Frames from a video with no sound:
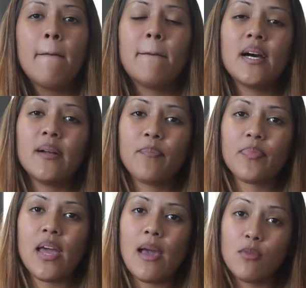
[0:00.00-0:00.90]
But
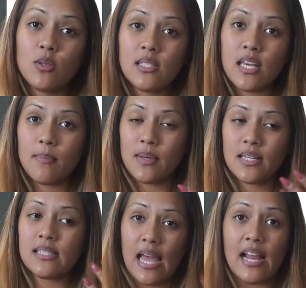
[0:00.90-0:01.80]
I'm using it
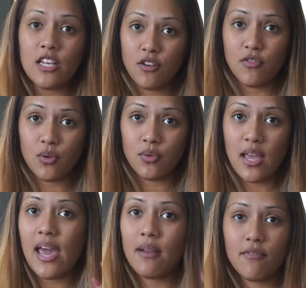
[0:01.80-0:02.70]
because I need a phone
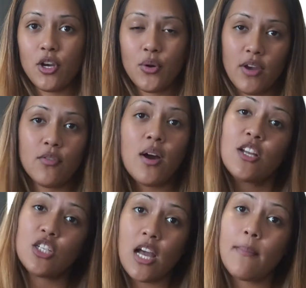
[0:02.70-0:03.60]
and I'm very grateful
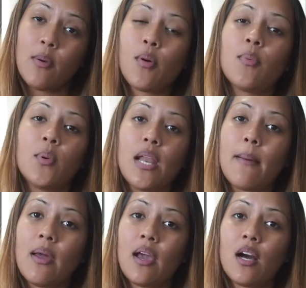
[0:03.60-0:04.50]
and she got me a purple one
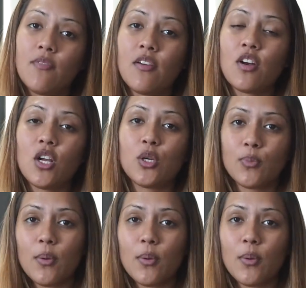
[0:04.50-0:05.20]
and my favorite color is